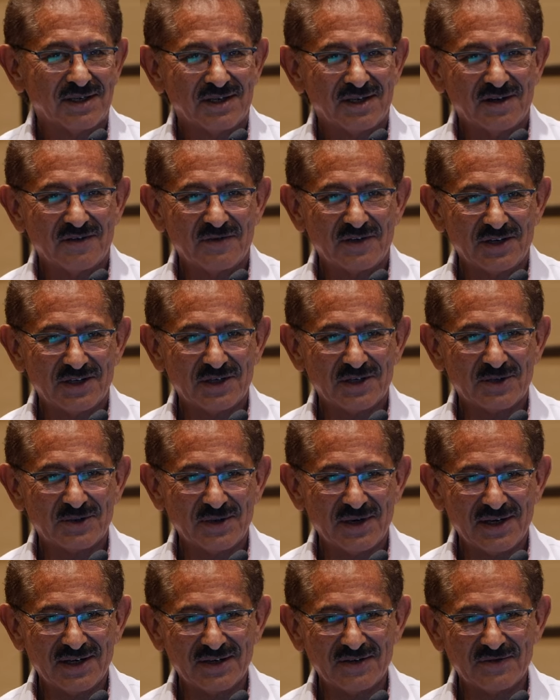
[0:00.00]
of
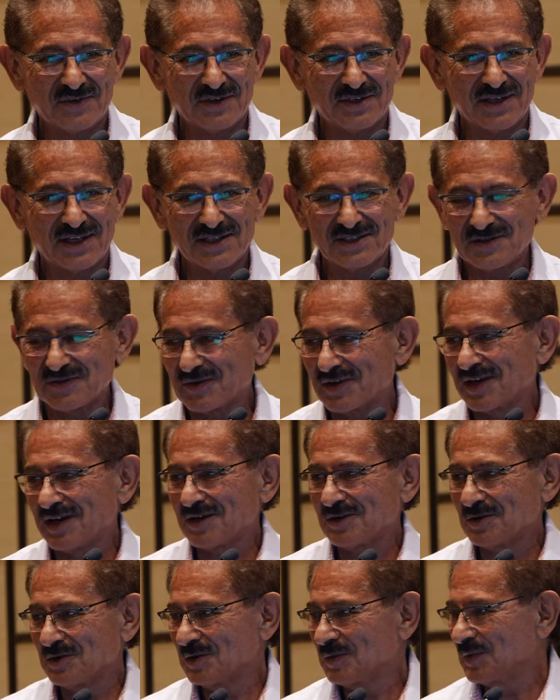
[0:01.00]
integrative intensive care
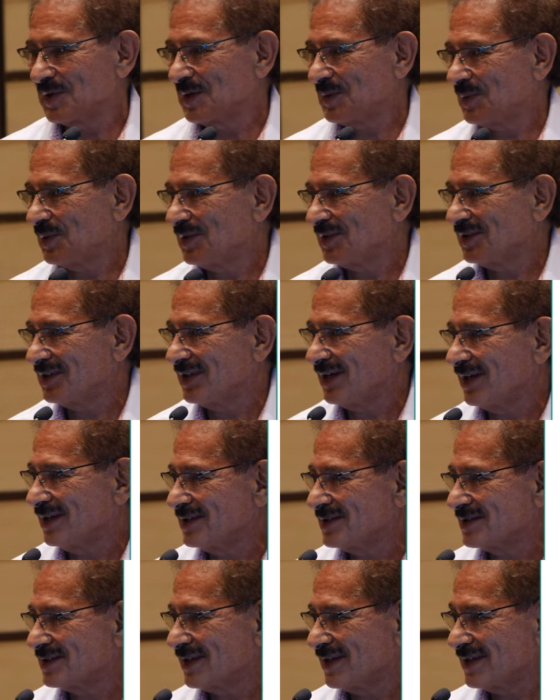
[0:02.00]
unit people in the United
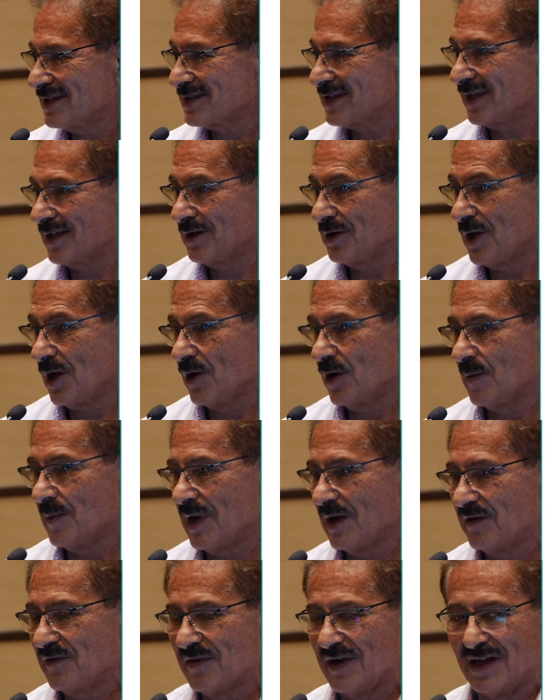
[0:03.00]
States that know
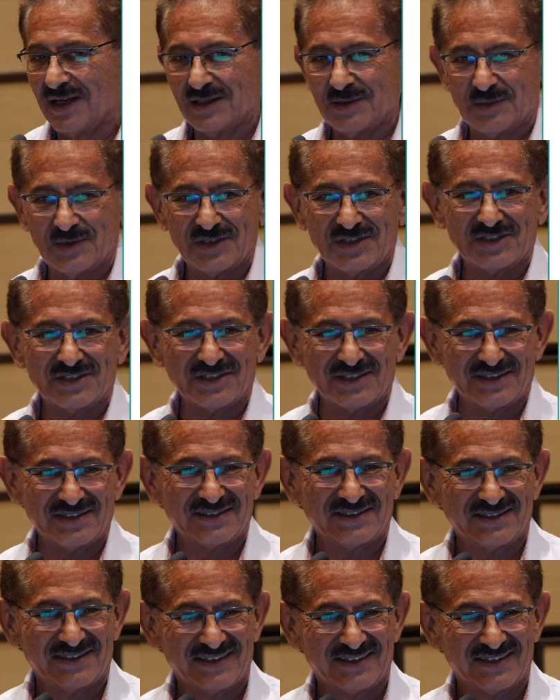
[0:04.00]
about vitamin C.